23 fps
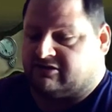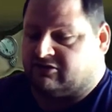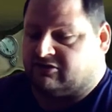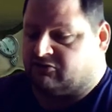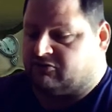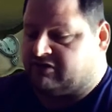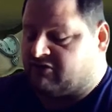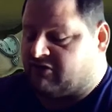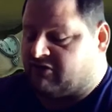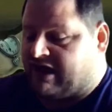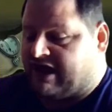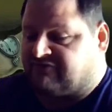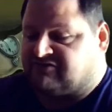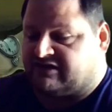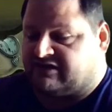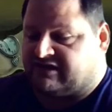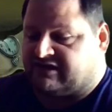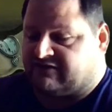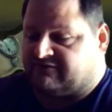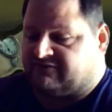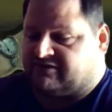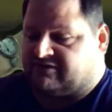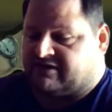You have to
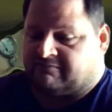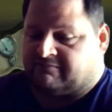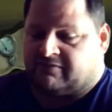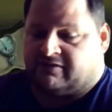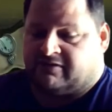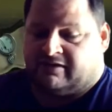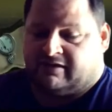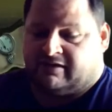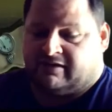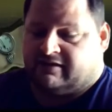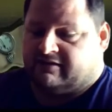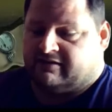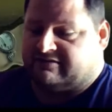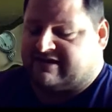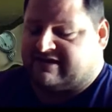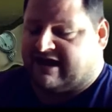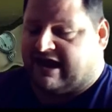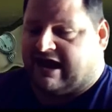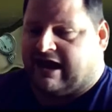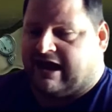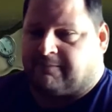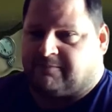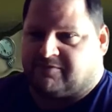give them
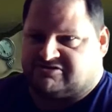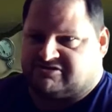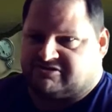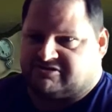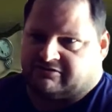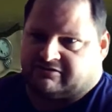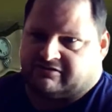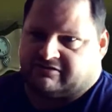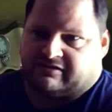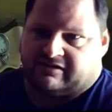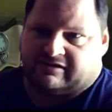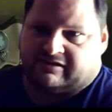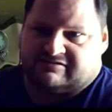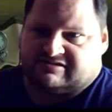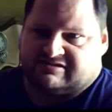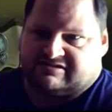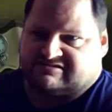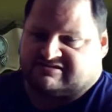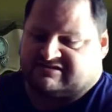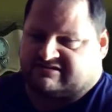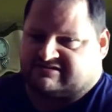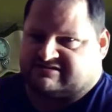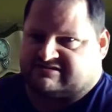the opportunity to
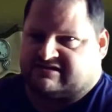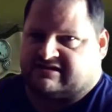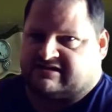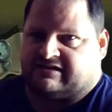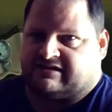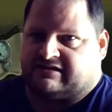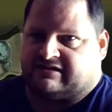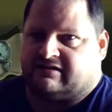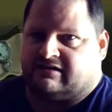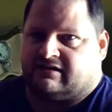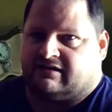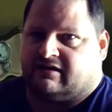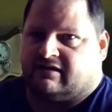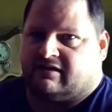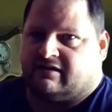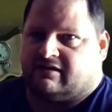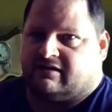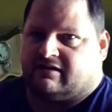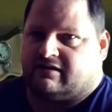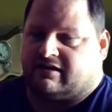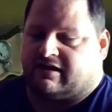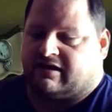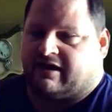succeed,
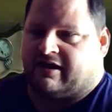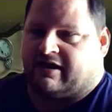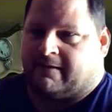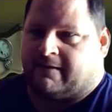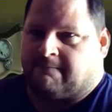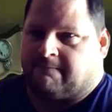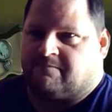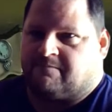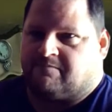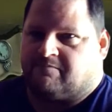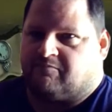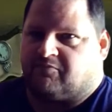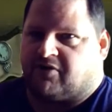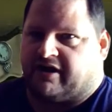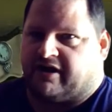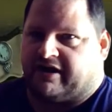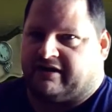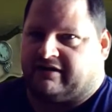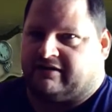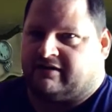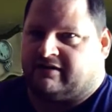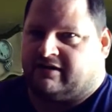but